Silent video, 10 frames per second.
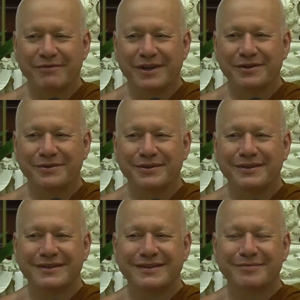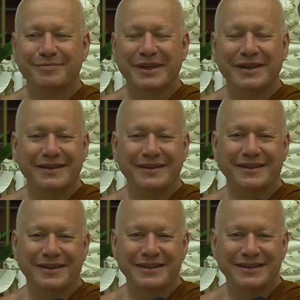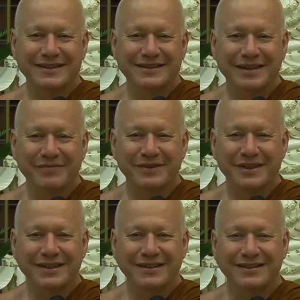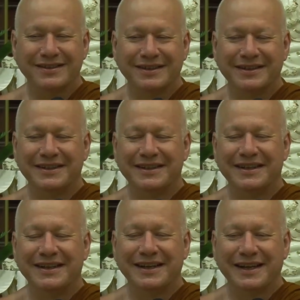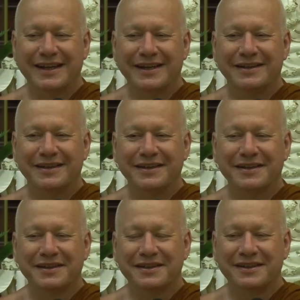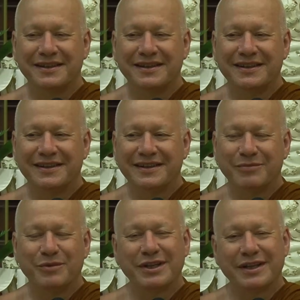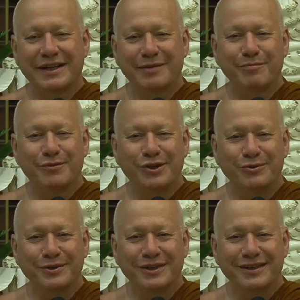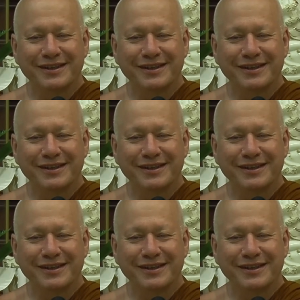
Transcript: records back in the 1970s, and then one day it broke.